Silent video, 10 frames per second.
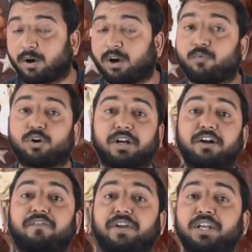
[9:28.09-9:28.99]
On what
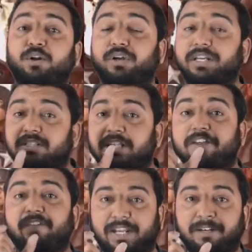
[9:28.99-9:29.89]
kind of a hero is
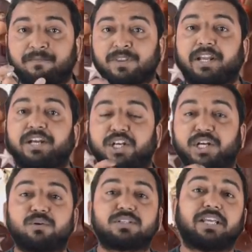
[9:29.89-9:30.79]
Devane
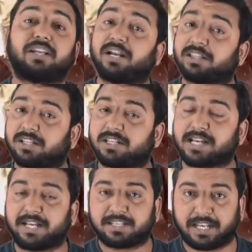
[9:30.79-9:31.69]
introduced in Anita
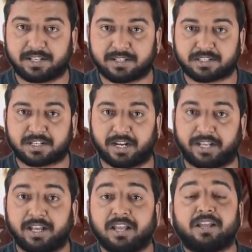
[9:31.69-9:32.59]
Desai's In Custody?